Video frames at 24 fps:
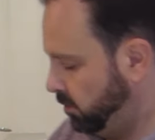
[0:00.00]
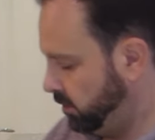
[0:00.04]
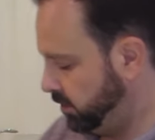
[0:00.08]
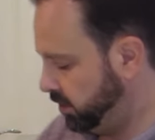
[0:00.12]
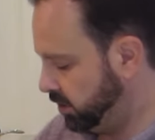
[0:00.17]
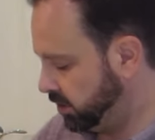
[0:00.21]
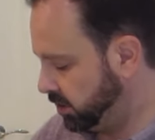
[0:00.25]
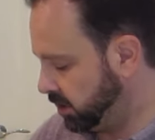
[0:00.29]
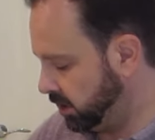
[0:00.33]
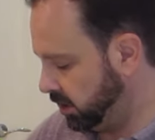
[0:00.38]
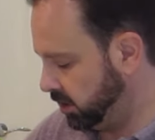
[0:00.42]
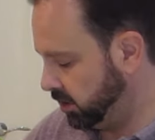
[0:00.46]
we're
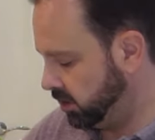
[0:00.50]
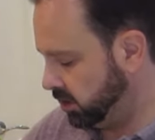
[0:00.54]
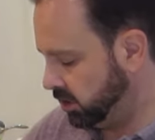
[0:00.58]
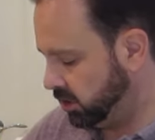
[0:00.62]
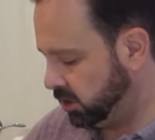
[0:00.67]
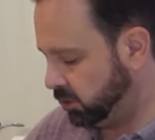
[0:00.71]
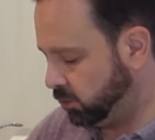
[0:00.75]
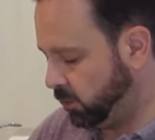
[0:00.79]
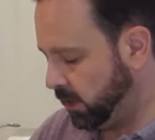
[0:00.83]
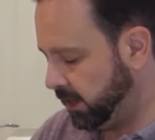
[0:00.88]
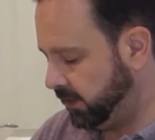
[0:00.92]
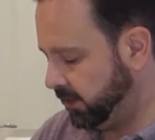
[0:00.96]
just going to
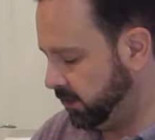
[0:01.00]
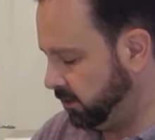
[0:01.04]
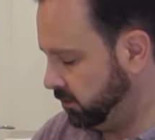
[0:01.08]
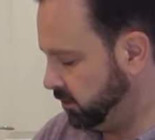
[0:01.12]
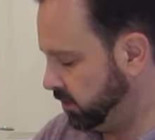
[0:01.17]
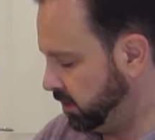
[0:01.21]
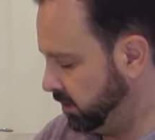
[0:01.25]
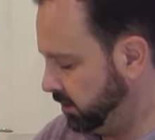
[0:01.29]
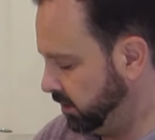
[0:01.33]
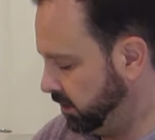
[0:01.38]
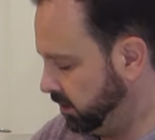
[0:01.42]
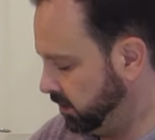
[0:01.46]
sweat those
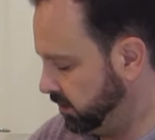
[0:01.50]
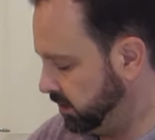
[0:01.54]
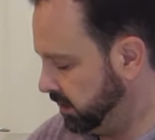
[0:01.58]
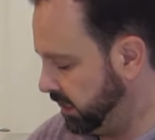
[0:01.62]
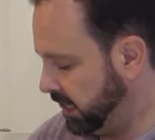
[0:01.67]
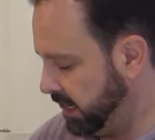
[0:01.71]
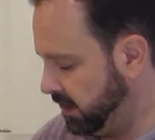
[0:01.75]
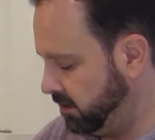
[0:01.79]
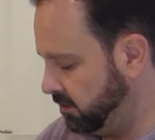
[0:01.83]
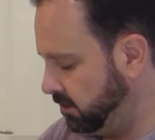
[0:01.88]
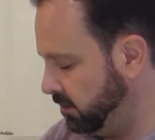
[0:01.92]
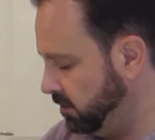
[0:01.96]
onions
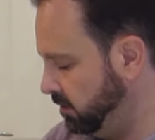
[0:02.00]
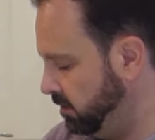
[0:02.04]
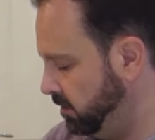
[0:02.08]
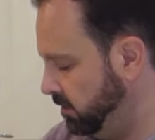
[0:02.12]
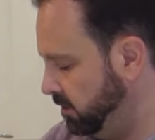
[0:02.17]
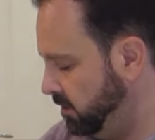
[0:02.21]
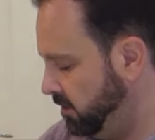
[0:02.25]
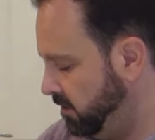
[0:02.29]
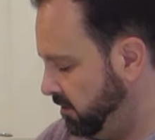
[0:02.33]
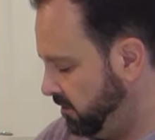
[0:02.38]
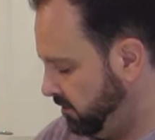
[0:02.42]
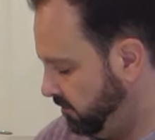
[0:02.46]
down
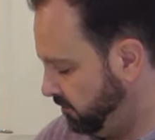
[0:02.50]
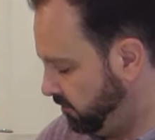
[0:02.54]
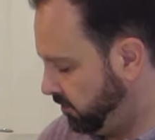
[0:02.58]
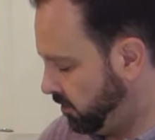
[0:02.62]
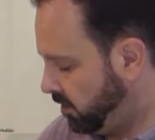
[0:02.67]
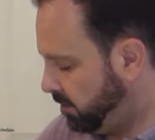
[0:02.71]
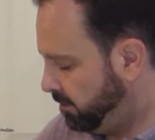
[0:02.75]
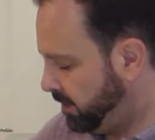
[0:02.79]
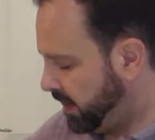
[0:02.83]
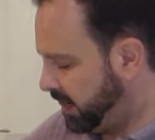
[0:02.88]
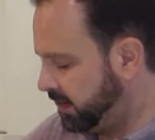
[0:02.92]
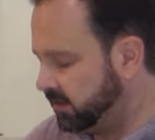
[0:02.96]
for
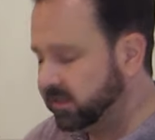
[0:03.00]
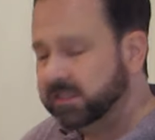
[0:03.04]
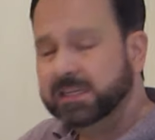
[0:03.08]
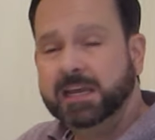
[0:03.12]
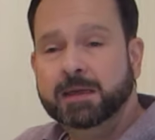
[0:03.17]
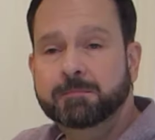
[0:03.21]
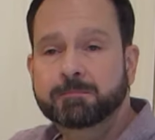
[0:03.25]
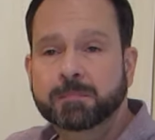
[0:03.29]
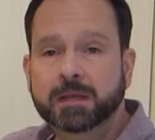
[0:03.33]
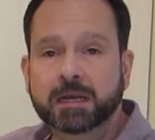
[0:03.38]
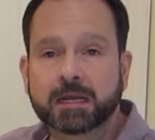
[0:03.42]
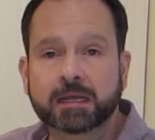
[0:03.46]
about
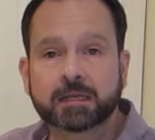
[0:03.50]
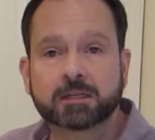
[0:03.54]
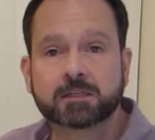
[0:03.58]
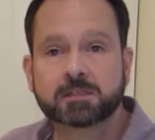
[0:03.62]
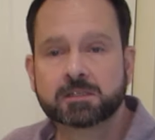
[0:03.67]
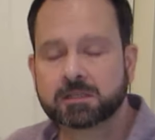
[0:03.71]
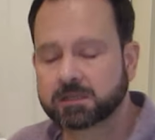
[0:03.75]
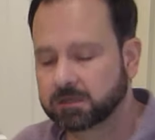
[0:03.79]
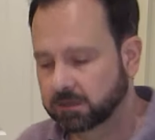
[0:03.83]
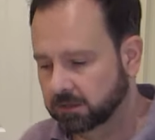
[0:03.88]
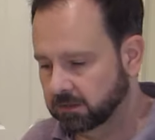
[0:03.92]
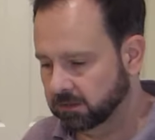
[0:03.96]
10
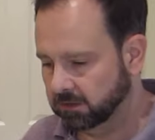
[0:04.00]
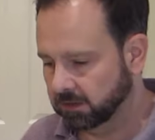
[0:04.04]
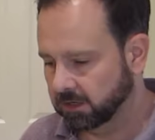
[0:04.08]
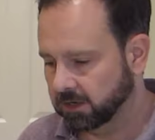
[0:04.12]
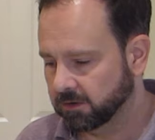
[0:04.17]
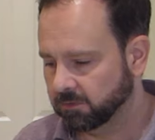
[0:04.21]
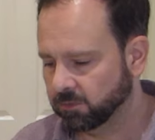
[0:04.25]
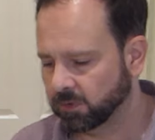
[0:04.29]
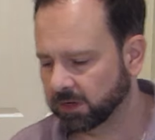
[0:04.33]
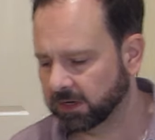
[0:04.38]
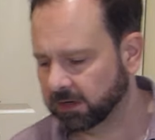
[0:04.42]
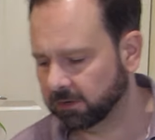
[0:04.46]
minutes. We're
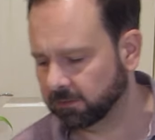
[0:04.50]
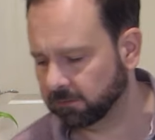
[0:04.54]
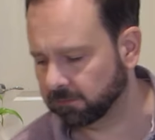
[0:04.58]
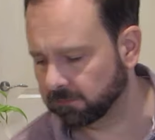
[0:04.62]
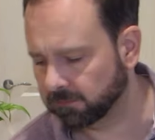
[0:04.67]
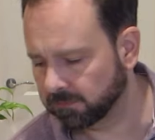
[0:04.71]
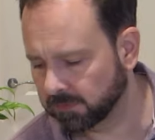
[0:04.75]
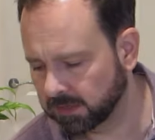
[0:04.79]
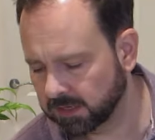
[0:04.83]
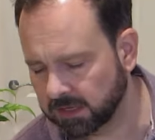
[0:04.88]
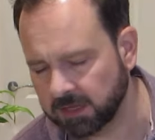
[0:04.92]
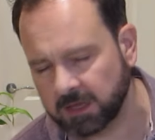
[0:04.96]
going to
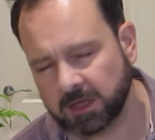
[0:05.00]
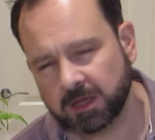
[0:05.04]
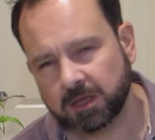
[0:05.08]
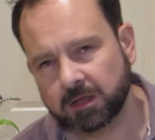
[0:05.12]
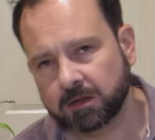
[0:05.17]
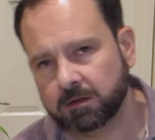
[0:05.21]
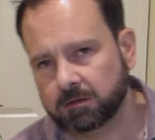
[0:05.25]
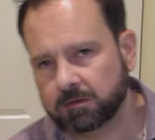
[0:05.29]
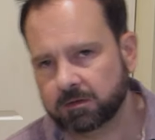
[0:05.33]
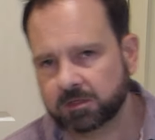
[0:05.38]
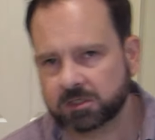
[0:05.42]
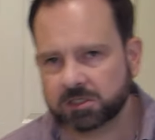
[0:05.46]

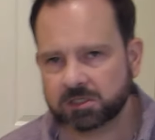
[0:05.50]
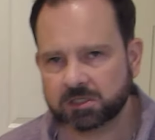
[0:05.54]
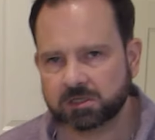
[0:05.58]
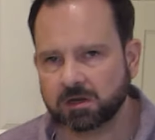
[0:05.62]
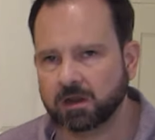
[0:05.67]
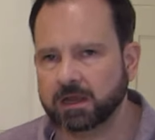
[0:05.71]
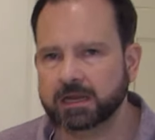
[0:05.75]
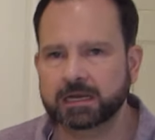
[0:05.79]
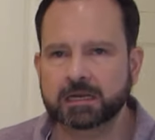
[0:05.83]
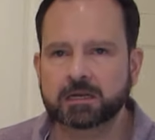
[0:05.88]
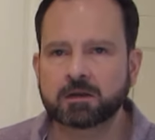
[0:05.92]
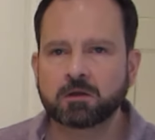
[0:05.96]

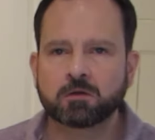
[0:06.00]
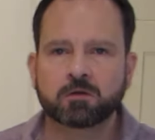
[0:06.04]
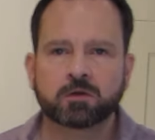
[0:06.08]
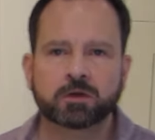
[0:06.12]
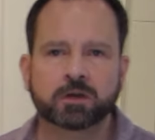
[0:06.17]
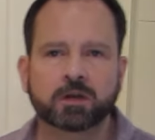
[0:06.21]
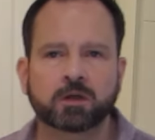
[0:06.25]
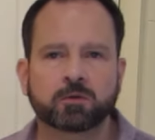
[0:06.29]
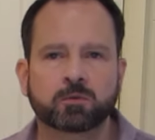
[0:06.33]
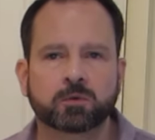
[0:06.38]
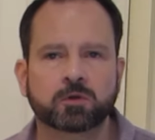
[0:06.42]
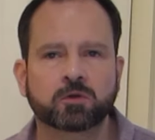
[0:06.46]
slightly longer
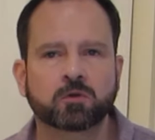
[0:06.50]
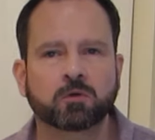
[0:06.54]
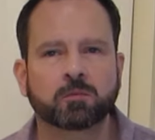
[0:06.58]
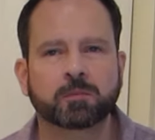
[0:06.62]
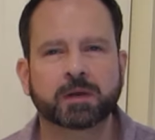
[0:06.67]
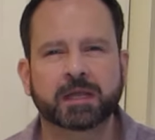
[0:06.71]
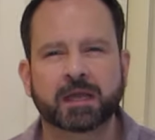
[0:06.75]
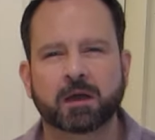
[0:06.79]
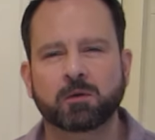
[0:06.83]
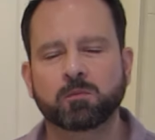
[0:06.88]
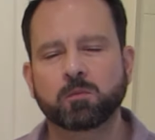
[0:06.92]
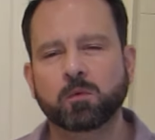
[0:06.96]
than I would
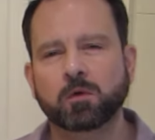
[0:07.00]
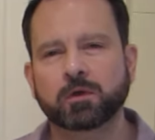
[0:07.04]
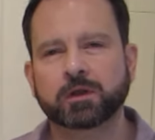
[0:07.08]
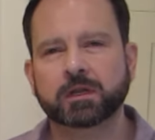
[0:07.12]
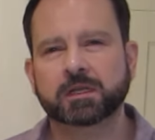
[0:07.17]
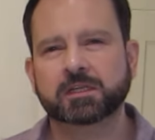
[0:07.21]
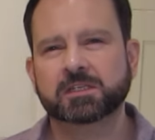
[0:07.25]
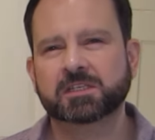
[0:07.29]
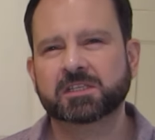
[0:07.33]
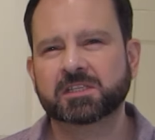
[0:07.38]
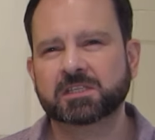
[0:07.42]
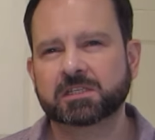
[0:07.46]
normally. I want a
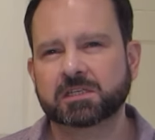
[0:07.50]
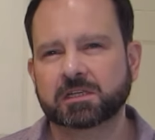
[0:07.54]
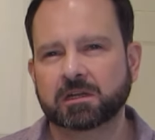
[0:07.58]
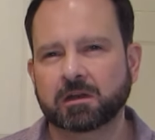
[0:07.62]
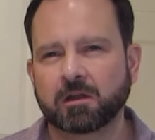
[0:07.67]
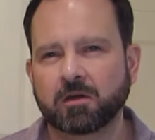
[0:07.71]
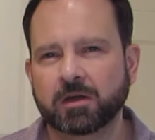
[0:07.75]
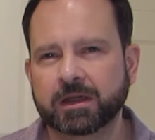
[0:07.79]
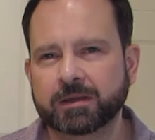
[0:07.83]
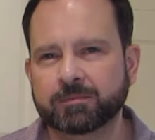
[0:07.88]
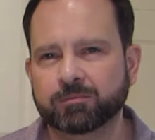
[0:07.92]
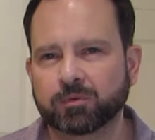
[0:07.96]

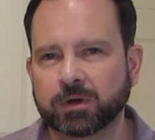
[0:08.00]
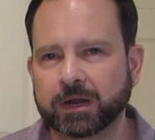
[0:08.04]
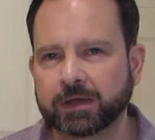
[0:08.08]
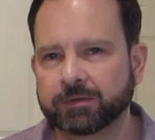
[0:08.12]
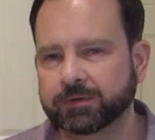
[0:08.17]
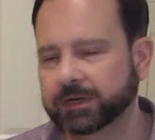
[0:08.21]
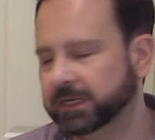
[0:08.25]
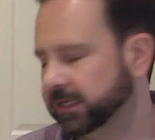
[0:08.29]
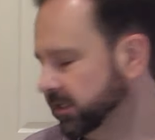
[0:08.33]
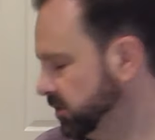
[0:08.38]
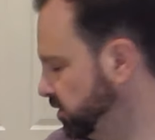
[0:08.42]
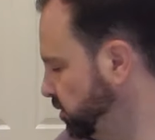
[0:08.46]
slight
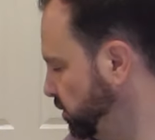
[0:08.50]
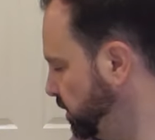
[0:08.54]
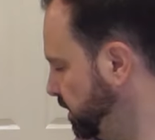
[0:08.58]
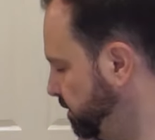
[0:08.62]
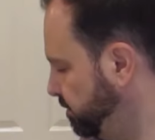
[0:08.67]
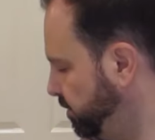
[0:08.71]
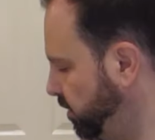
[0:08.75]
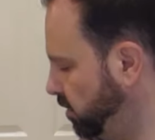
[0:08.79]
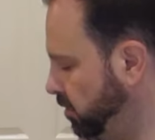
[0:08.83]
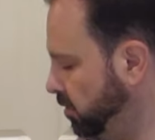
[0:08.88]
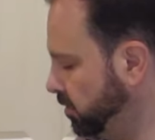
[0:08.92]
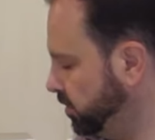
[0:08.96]
browning to it,
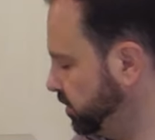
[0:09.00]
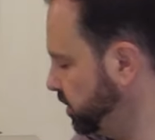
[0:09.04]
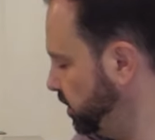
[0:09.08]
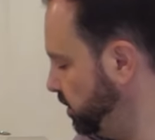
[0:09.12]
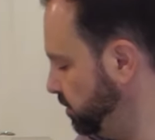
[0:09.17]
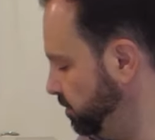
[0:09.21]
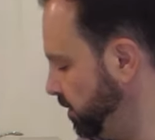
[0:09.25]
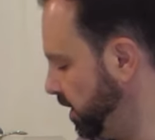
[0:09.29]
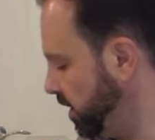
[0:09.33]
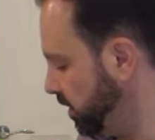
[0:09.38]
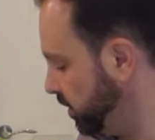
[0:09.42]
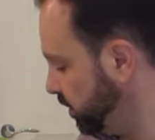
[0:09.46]
but not too
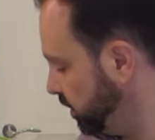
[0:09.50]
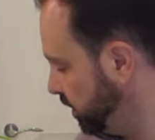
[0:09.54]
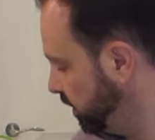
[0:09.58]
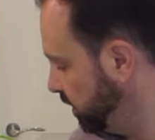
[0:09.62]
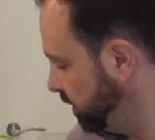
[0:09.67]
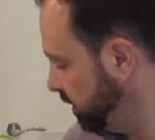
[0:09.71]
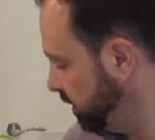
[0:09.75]
much.